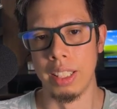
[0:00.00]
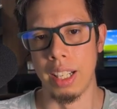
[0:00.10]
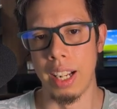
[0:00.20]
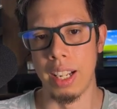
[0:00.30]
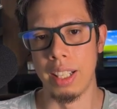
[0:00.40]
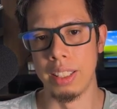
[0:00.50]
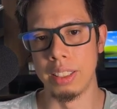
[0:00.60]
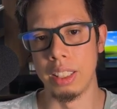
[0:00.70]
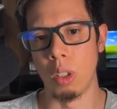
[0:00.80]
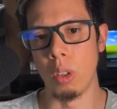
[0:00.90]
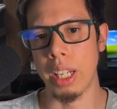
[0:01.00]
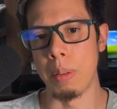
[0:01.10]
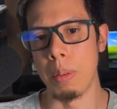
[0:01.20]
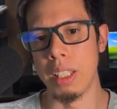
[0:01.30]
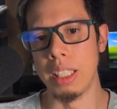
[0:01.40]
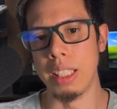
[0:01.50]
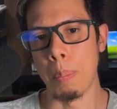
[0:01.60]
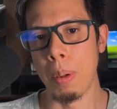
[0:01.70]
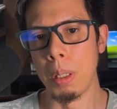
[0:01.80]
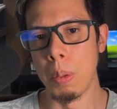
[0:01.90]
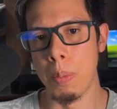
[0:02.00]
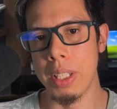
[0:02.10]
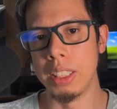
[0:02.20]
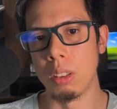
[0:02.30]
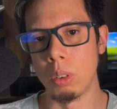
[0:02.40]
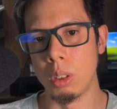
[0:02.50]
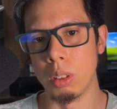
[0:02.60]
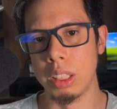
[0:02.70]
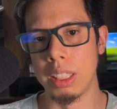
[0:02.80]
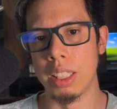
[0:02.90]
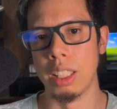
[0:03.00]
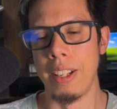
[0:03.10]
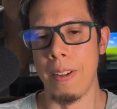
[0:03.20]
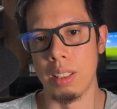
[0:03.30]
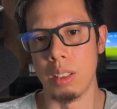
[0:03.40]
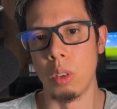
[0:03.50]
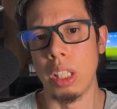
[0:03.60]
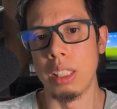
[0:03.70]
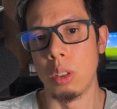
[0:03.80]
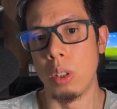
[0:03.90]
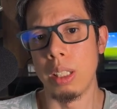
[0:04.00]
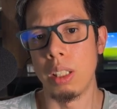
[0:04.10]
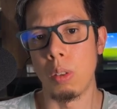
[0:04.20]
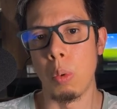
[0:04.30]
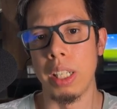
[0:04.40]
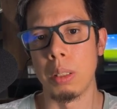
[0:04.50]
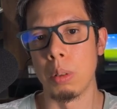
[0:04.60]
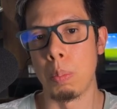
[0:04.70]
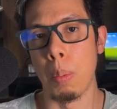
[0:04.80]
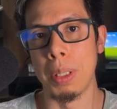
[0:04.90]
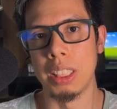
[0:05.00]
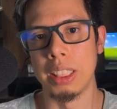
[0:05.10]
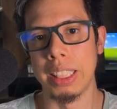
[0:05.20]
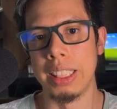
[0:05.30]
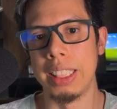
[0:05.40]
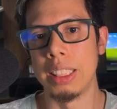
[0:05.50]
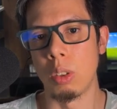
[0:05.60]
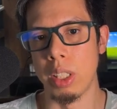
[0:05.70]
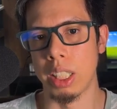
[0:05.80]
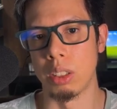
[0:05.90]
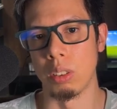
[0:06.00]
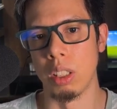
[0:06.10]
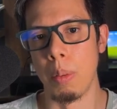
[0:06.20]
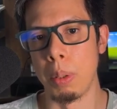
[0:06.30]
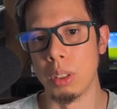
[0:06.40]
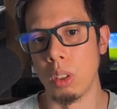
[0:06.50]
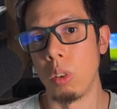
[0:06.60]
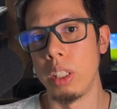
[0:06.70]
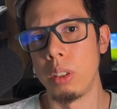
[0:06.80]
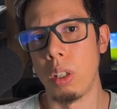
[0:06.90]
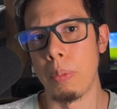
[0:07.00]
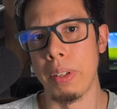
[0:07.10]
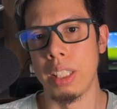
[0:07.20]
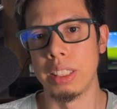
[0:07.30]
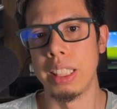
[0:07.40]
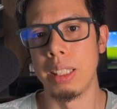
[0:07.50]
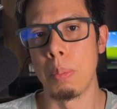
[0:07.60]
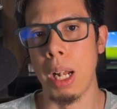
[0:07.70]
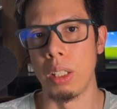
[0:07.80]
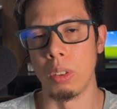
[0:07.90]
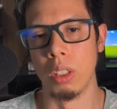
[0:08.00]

And okay, the problem of this solution is that you can create properties in this connection because only you have a single value.